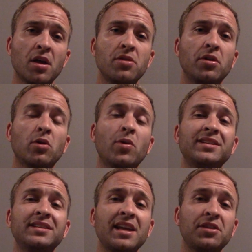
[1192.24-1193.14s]
They're going
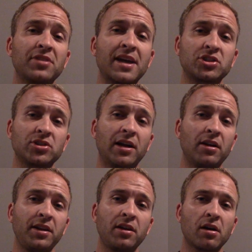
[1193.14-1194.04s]
to take their
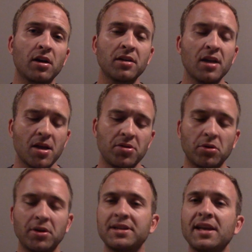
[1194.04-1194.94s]
nationality card, and they're
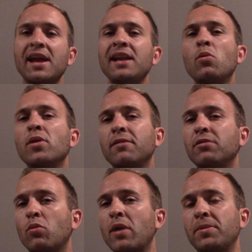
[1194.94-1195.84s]
going to take any one of
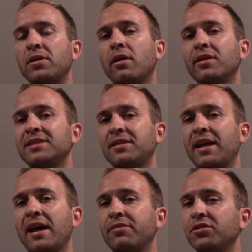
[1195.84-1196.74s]
their weapon cards that they
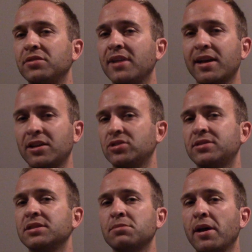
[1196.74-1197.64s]
have in their deck. It just
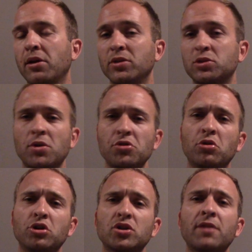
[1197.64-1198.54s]
doesn't matter which one. They're
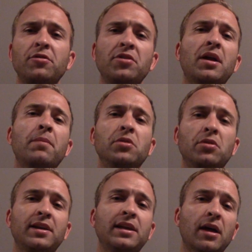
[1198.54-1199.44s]
going to shuffle it up, and they're
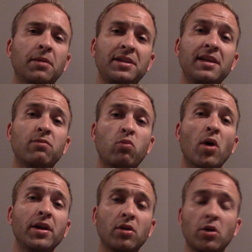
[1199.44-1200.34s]
going to give
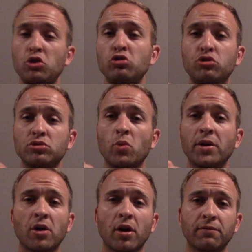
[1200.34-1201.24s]
one, and you choose
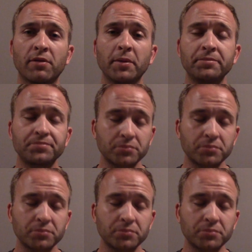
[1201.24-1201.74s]
one card from it.